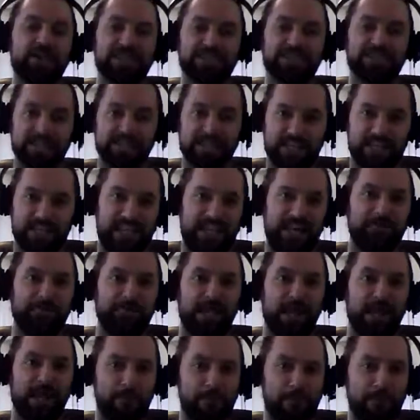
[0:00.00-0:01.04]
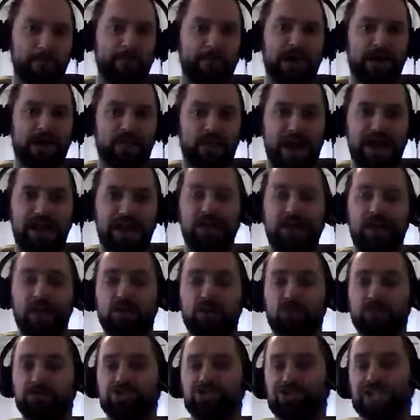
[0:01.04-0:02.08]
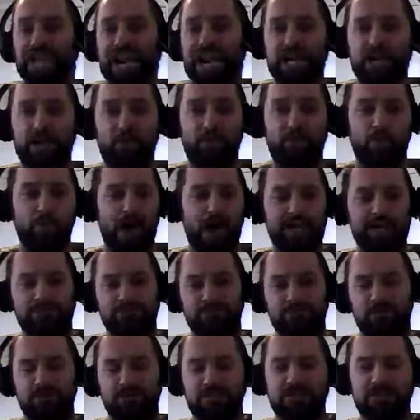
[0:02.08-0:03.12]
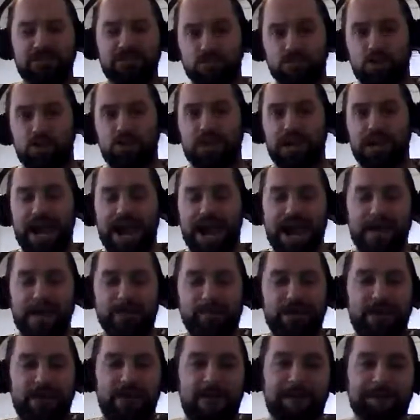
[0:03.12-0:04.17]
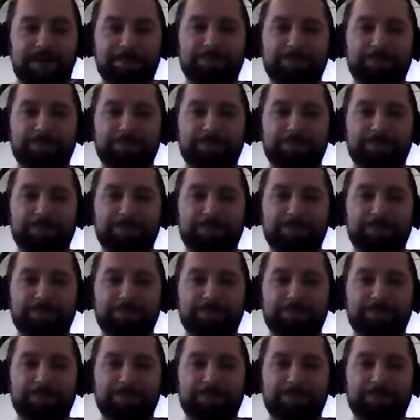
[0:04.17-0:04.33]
is the key to becoming better at it and understanding why different things work and happen.